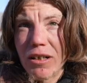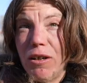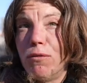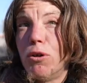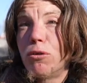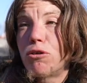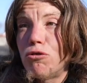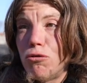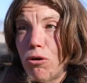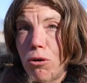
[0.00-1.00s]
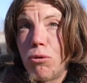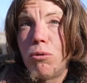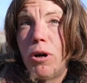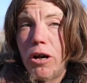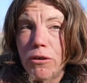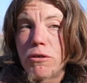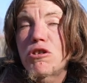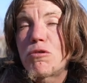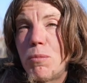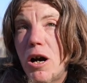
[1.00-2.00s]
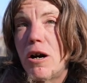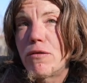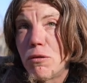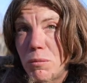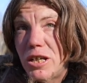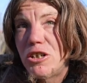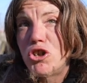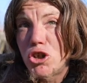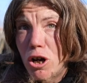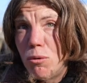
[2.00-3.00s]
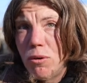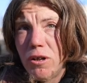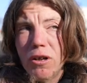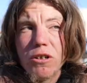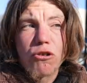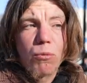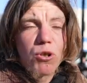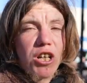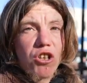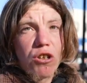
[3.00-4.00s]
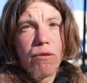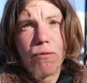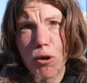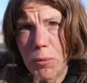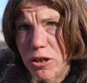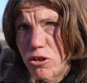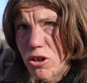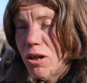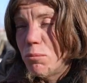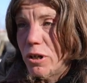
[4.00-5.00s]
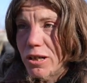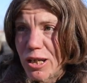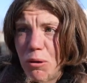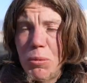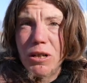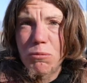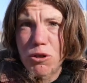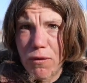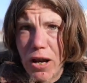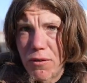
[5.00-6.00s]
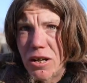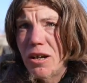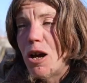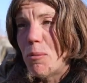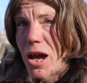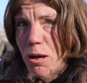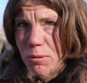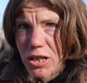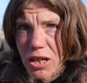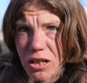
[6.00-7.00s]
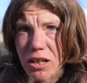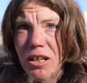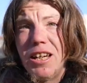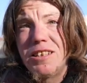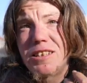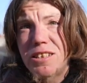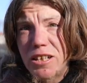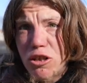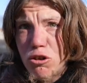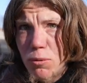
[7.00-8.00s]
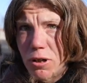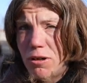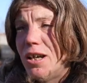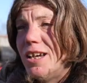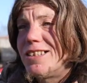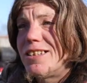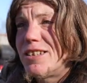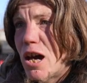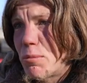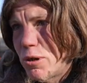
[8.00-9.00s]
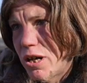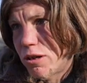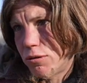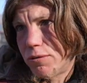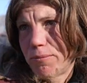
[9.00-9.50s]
even though there's no other spot for me to go. So I'm changing the verbiage. I'm not camping, I'm surviving. I'm habitating. It's a sanctuary, it's a tabernacle.